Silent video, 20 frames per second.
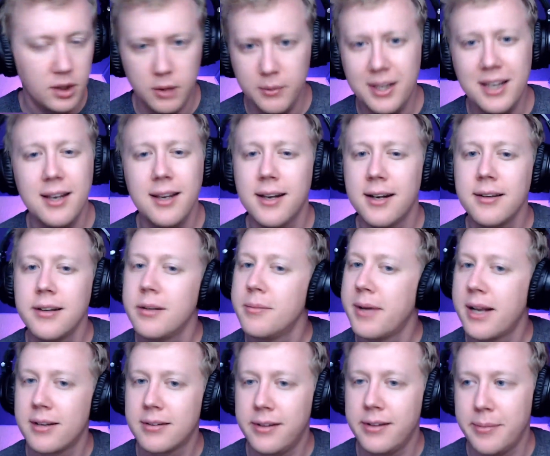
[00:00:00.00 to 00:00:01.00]
We can get a
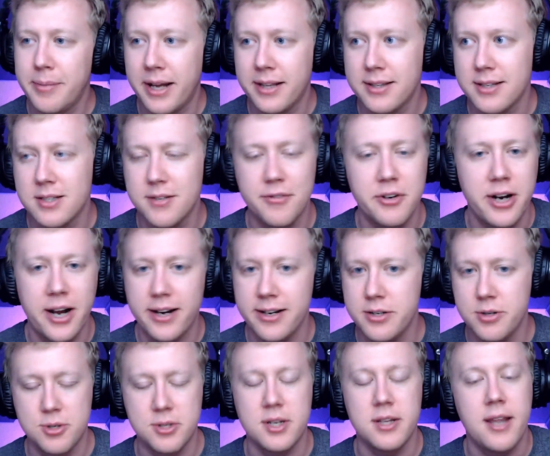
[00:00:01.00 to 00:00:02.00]
little medical about this. If you're not
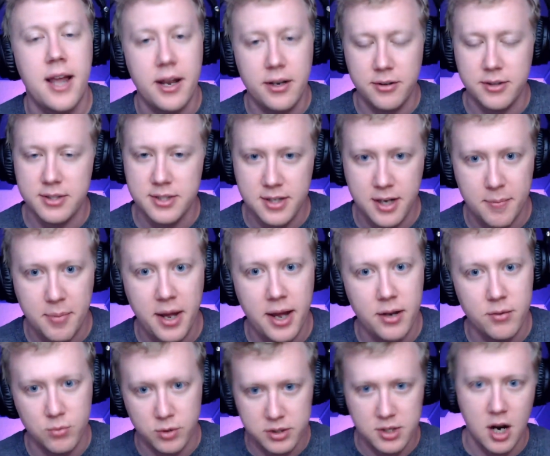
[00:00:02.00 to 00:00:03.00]
interested in that, you can skip
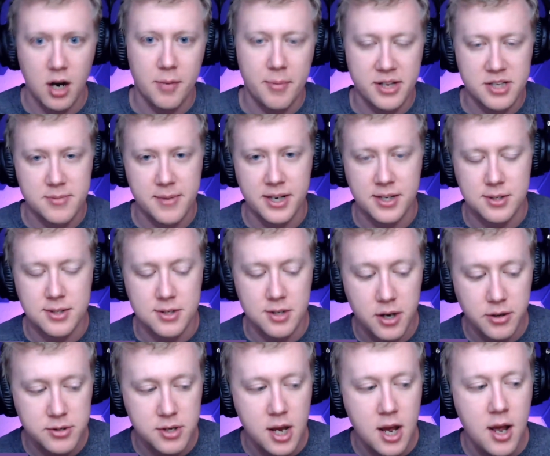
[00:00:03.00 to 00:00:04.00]
ahead and we'll talk about some X's and
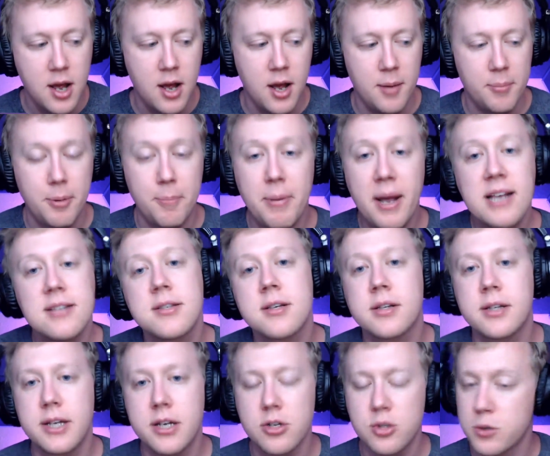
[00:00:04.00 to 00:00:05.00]
O's. But
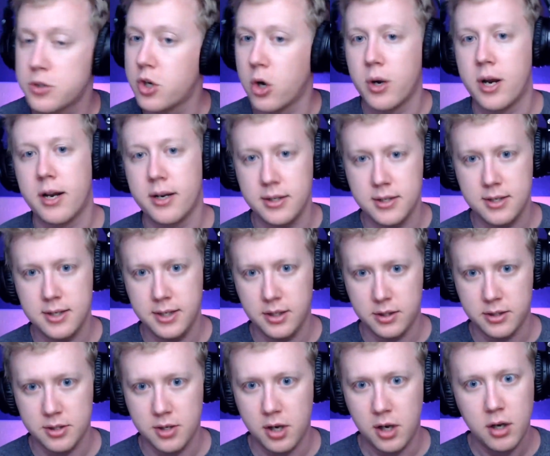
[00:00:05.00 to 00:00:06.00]
basically, here's what's going on in
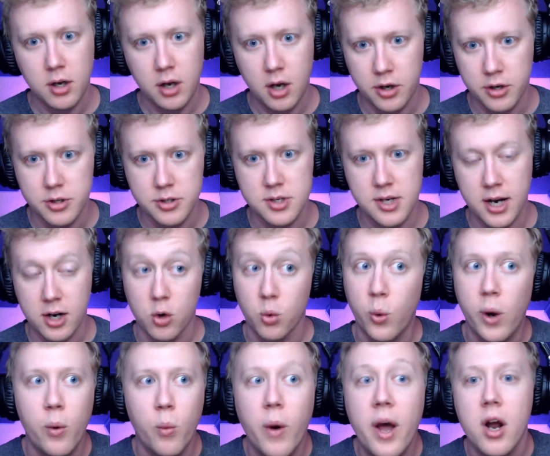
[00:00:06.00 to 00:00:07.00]
Danielle Hunter's neck, or
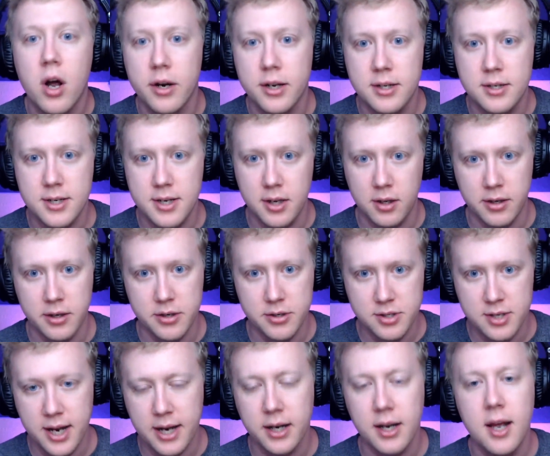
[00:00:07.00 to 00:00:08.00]
what went on in Danielle
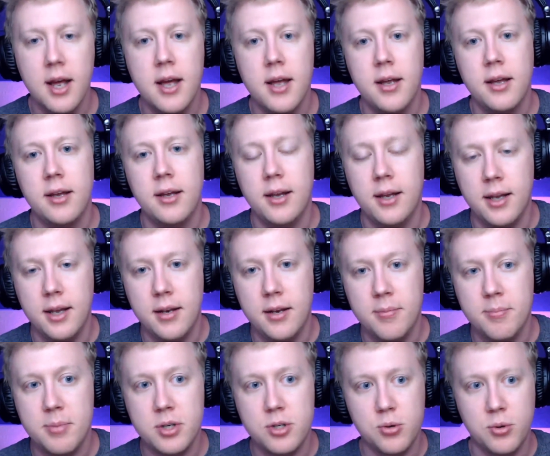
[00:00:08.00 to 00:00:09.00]
Hunter's neck.
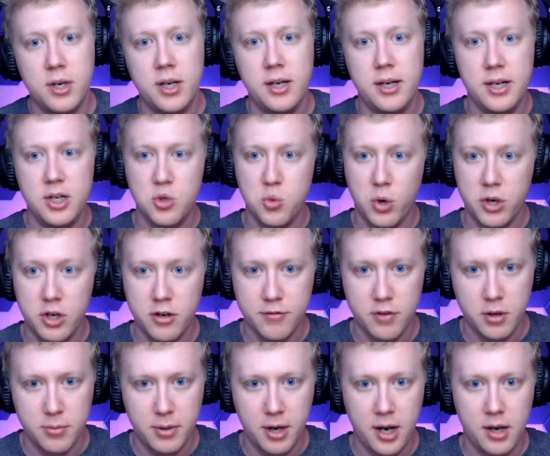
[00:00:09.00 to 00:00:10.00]
In between each one of your
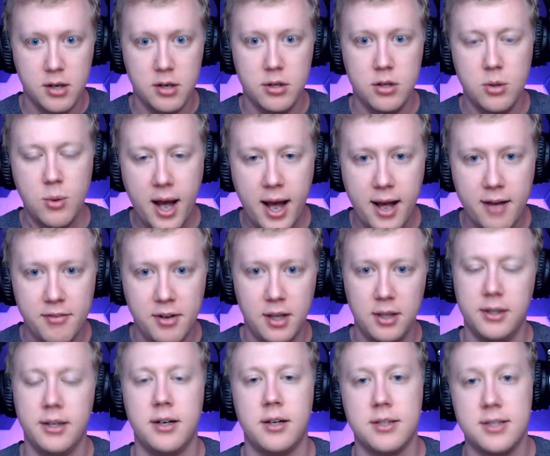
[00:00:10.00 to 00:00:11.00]
vertebrae, you have
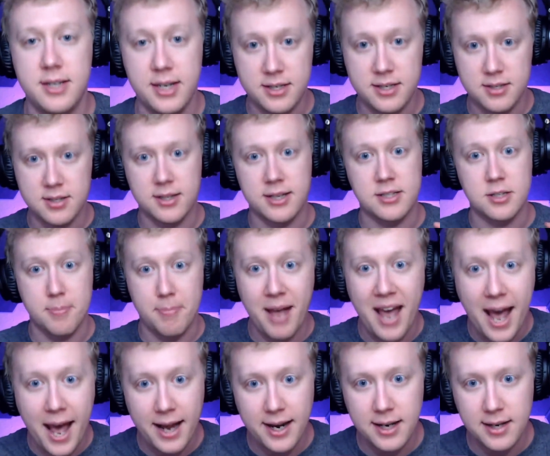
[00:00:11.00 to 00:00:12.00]
a little disc that's a
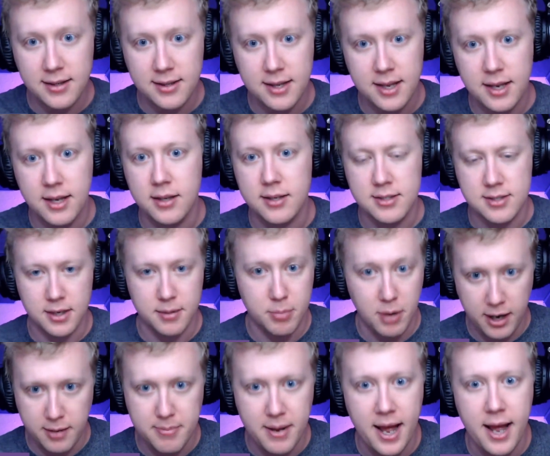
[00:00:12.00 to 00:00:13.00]
padding thing. It's like a
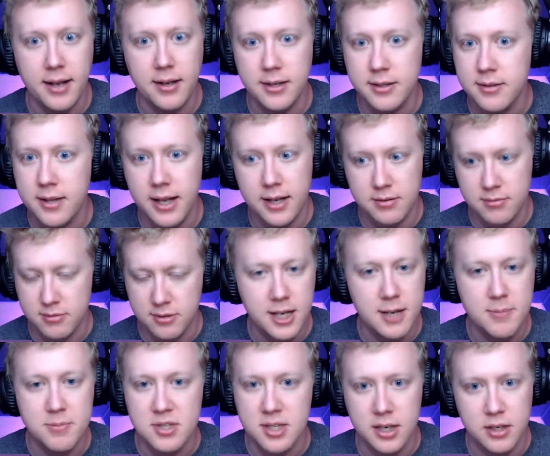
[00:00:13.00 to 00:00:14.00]
brake pad that
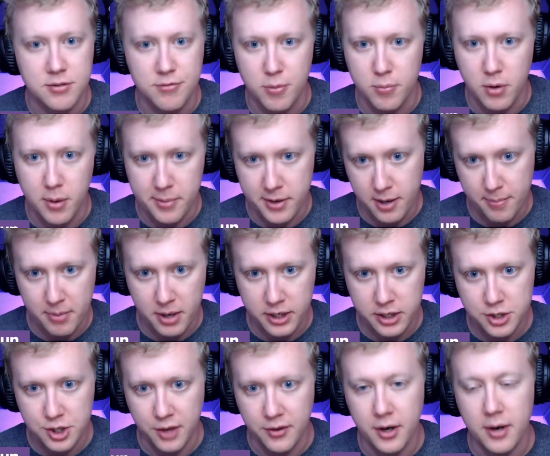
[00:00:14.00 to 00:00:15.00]
keeps things from rubbing up on
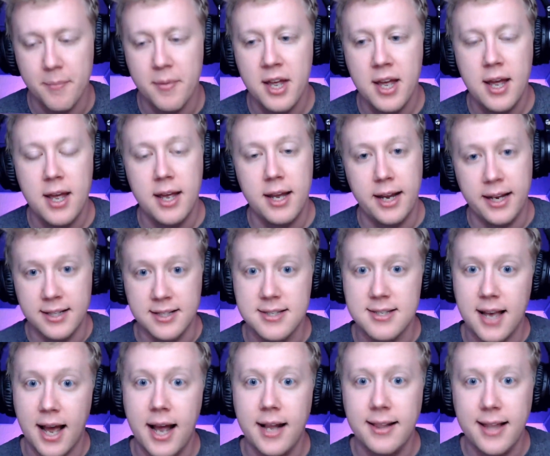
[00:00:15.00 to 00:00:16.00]
each other.
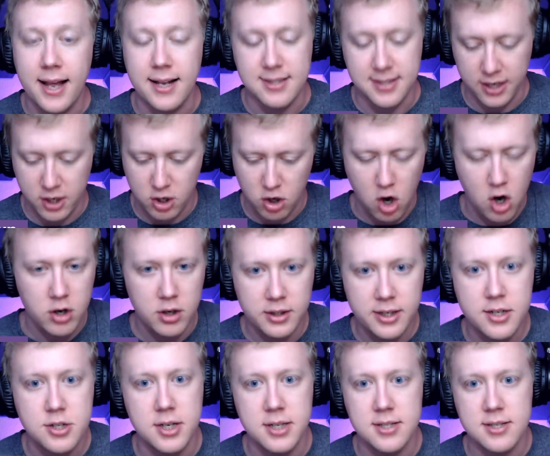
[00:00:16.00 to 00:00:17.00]
Inside that, it's like
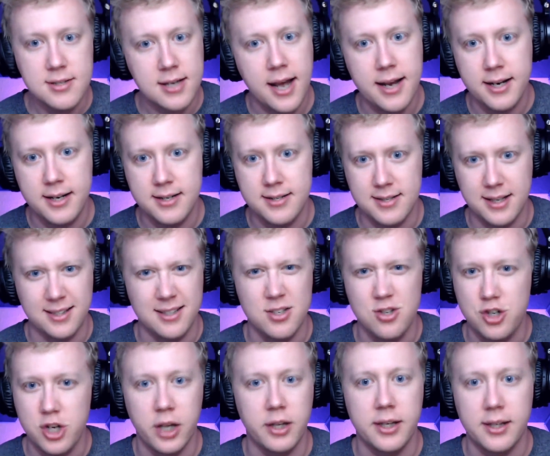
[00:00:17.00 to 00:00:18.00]
cartilage, and inside it is like
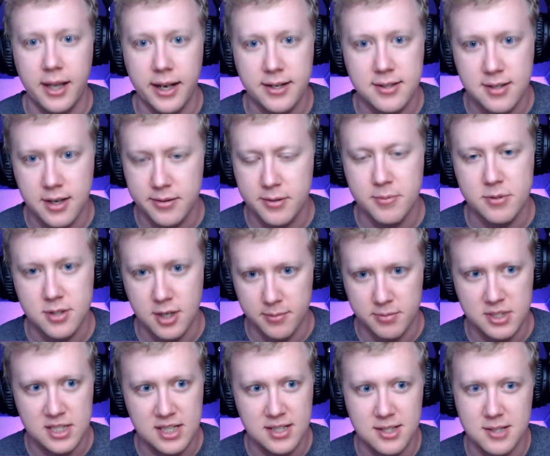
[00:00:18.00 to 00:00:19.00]
this jelly-like
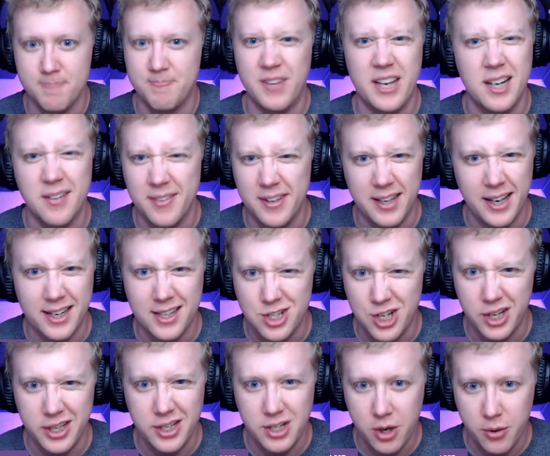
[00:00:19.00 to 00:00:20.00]
substance. Think of it like a
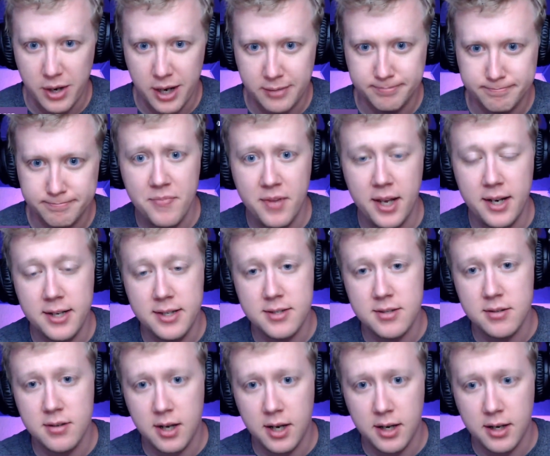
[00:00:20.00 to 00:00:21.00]
jelly donut. And
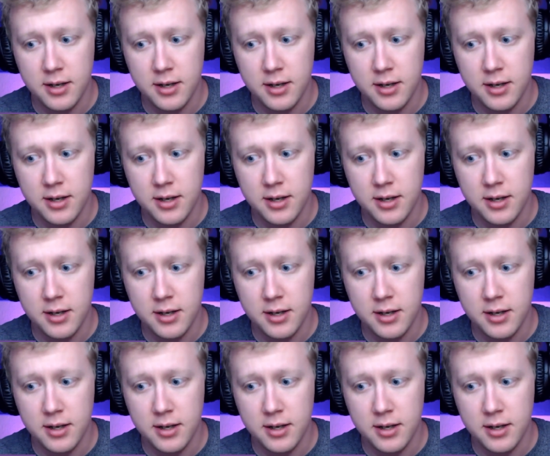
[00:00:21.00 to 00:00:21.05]
in